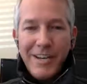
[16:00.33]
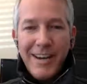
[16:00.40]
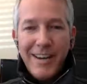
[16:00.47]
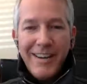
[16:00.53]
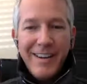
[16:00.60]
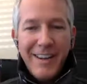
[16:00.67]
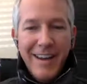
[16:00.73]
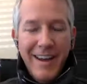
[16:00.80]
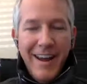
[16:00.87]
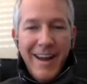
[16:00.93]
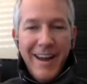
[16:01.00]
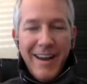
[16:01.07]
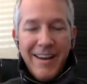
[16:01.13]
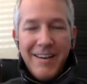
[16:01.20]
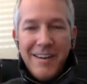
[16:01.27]
it.
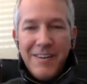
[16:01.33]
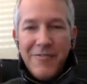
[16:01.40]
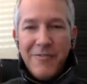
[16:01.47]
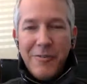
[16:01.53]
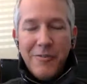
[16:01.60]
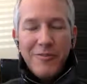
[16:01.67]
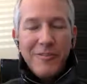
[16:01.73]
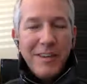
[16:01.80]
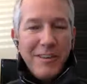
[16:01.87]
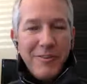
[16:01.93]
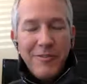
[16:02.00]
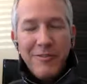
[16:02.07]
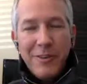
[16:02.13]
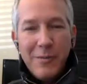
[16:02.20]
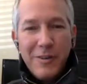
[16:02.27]
And folks, thank you
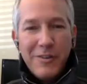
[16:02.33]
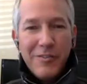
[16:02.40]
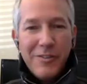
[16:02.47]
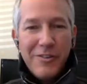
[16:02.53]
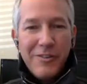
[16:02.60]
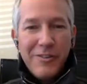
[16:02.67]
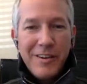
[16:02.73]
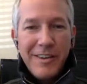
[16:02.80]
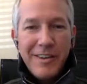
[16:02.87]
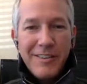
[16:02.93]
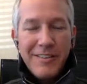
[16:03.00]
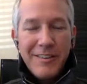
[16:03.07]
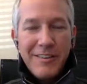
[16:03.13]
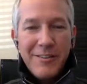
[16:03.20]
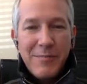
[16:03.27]
so much for joining
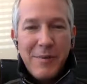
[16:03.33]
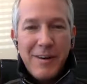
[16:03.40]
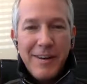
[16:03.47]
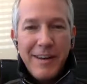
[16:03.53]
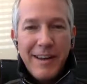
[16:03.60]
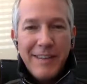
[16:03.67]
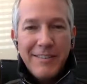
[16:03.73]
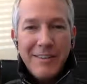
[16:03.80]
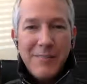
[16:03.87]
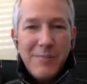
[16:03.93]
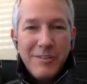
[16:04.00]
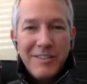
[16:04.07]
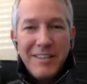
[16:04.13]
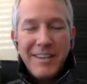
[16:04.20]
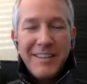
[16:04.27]
us on this podcast, and we'll
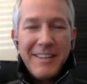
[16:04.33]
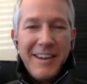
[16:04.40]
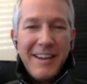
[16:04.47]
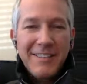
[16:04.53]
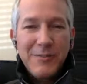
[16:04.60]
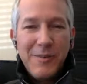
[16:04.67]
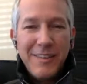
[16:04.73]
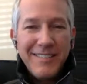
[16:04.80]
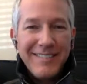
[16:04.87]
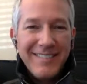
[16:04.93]
see you in the next one.